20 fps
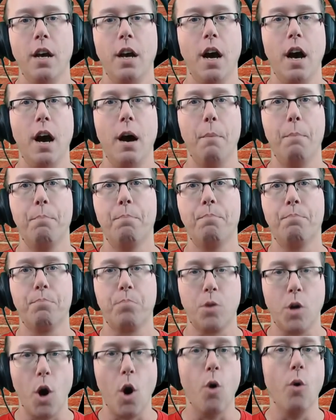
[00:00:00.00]
uh,
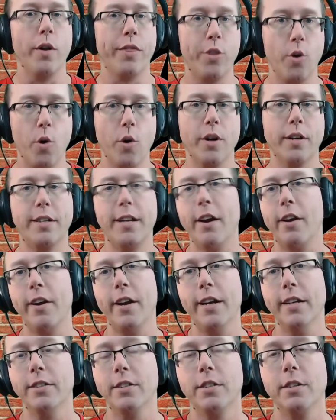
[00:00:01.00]

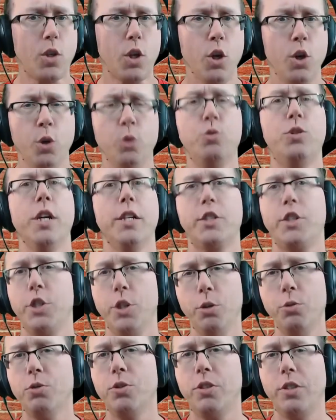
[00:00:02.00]
pro-authoritarians who just
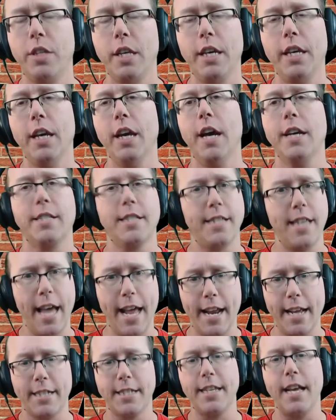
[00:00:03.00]
use the
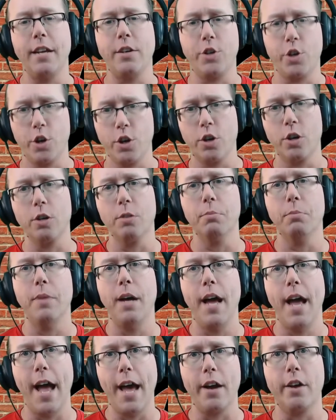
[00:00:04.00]
aesthetics and term
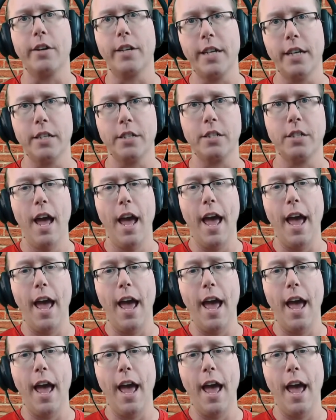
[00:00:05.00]
anarchist.